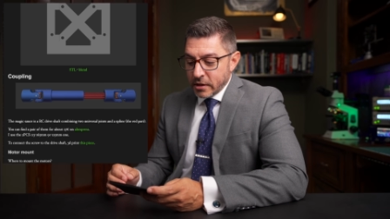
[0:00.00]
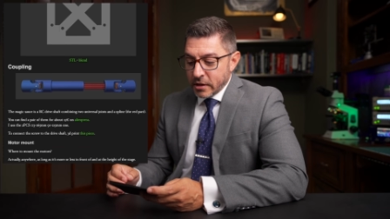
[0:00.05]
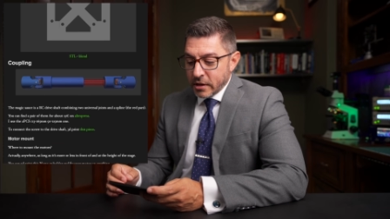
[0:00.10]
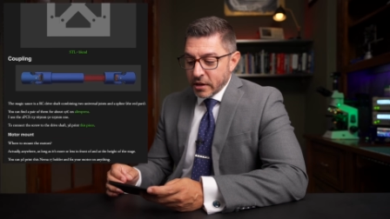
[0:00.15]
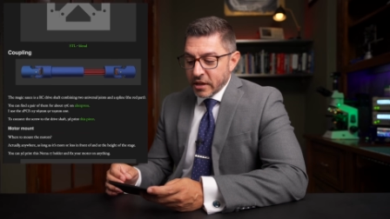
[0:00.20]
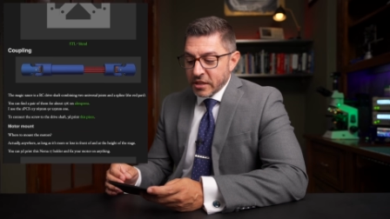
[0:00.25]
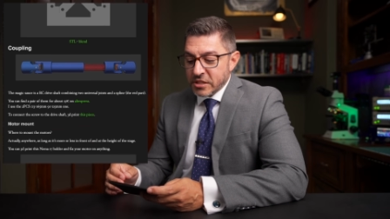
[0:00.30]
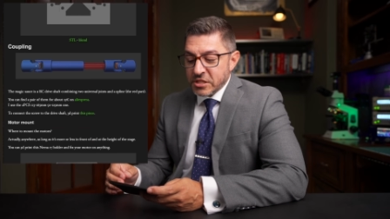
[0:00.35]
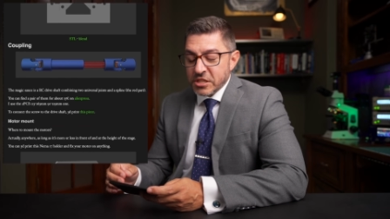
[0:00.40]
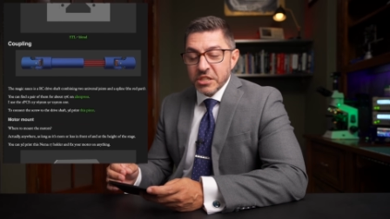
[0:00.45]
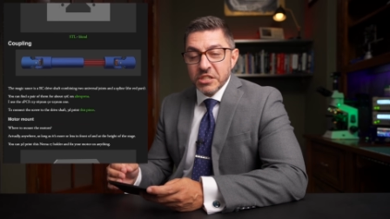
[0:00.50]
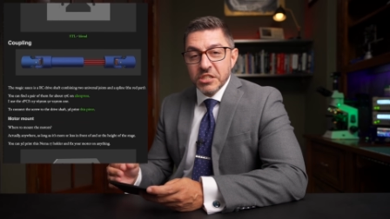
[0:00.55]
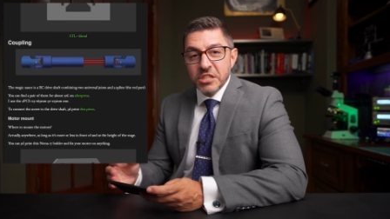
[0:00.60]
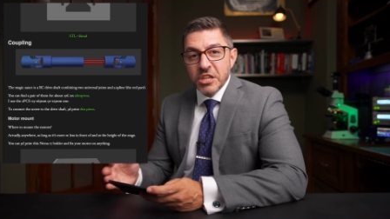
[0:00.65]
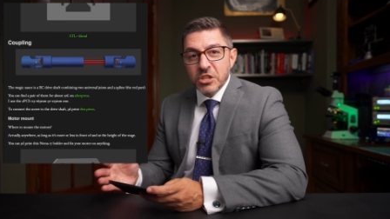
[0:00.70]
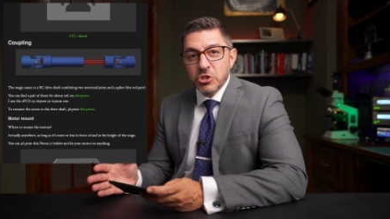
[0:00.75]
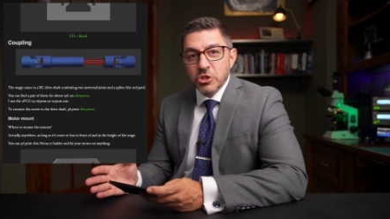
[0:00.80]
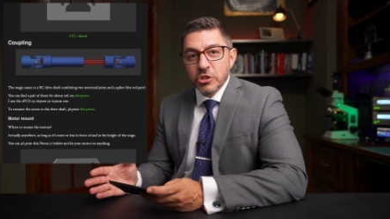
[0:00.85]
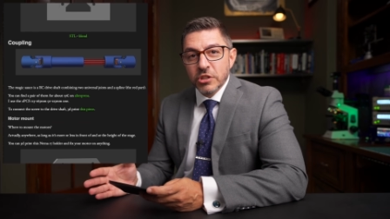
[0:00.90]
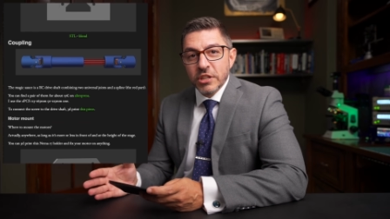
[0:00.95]
Uh, it's a
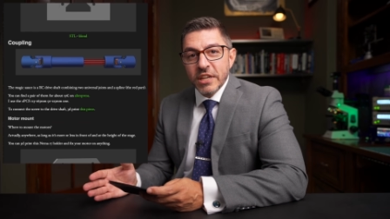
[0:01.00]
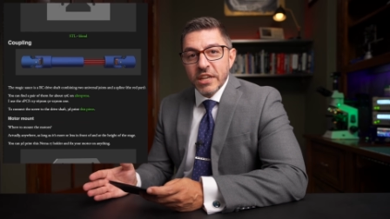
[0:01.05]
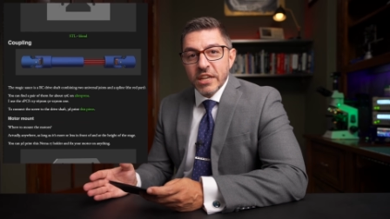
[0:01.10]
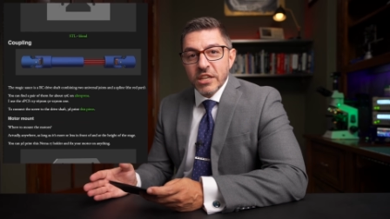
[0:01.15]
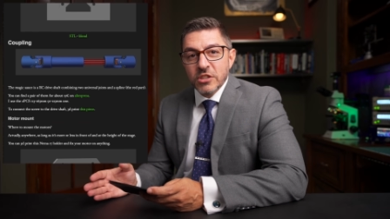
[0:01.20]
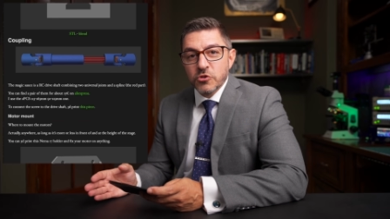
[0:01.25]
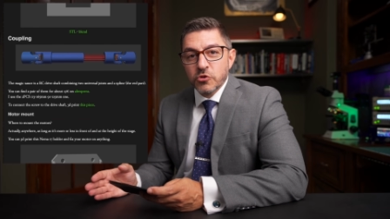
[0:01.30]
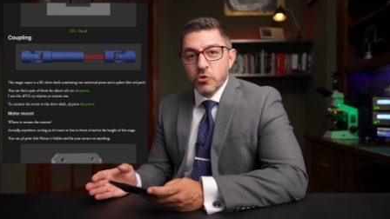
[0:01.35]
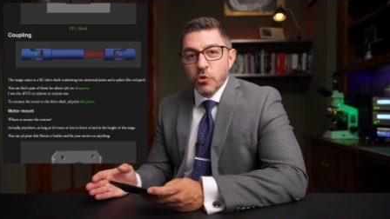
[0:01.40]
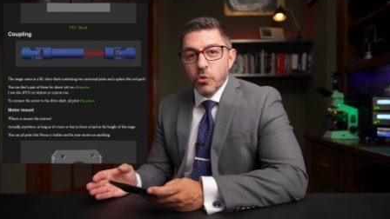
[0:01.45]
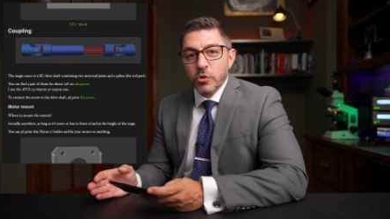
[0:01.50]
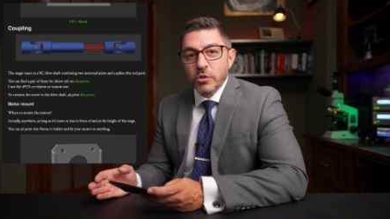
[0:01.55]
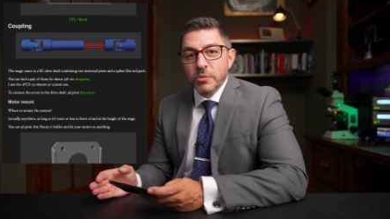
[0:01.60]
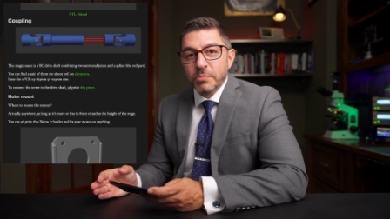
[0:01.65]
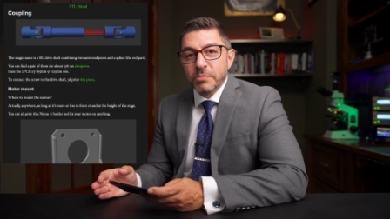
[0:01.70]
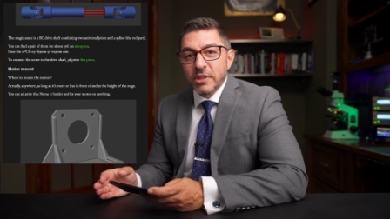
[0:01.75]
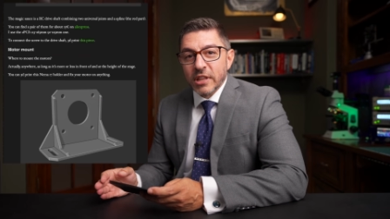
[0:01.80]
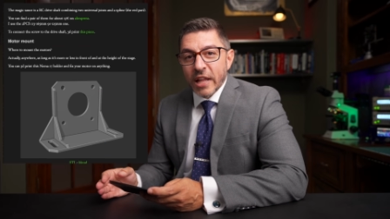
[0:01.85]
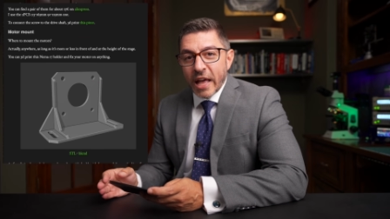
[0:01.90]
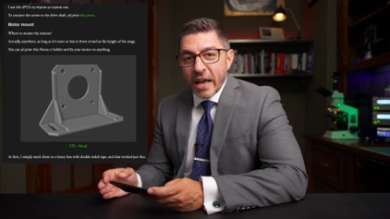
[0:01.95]
digitally controlled
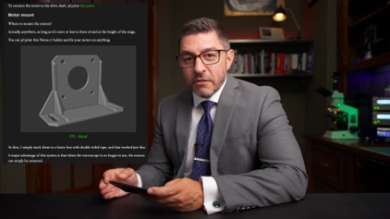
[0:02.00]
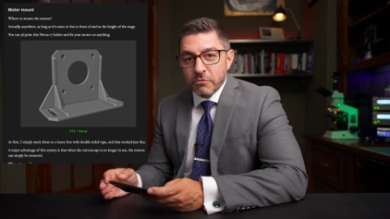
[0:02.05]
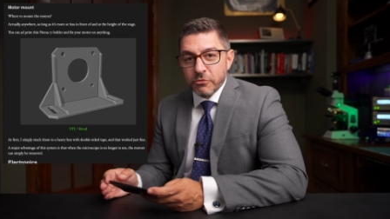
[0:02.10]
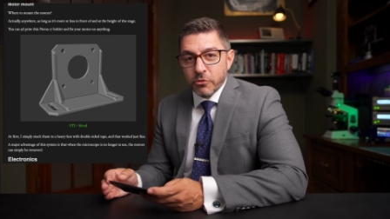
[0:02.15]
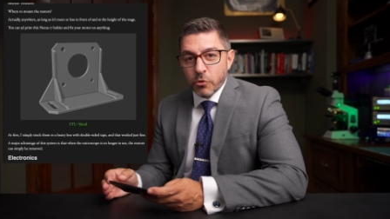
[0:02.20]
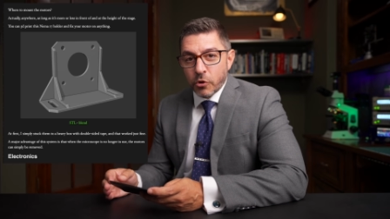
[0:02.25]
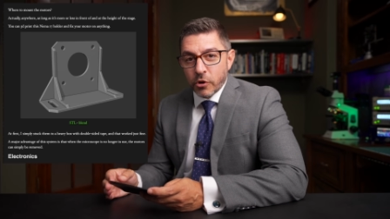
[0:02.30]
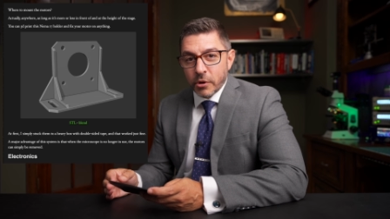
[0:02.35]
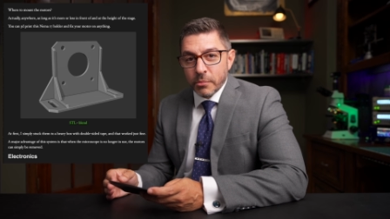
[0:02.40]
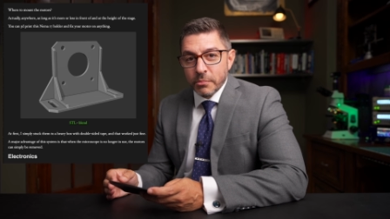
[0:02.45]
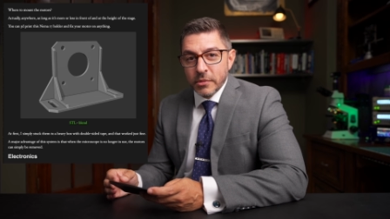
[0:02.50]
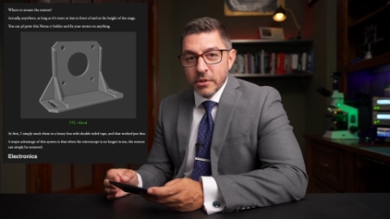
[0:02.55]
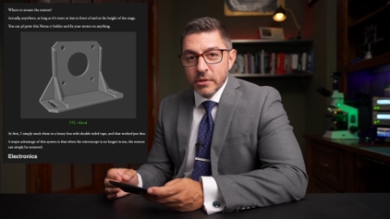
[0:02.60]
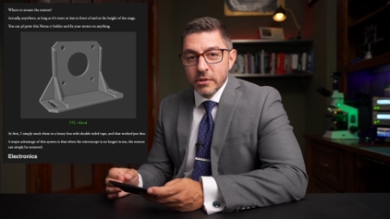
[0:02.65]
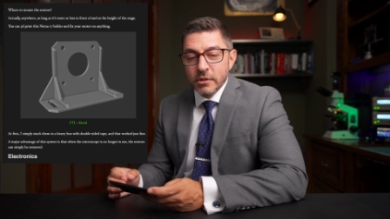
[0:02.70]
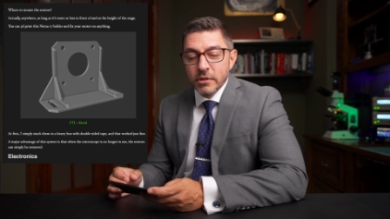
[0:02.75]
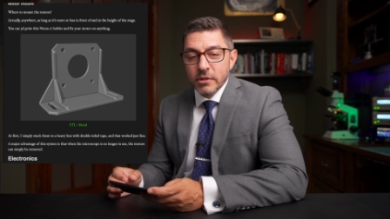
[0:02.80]
platform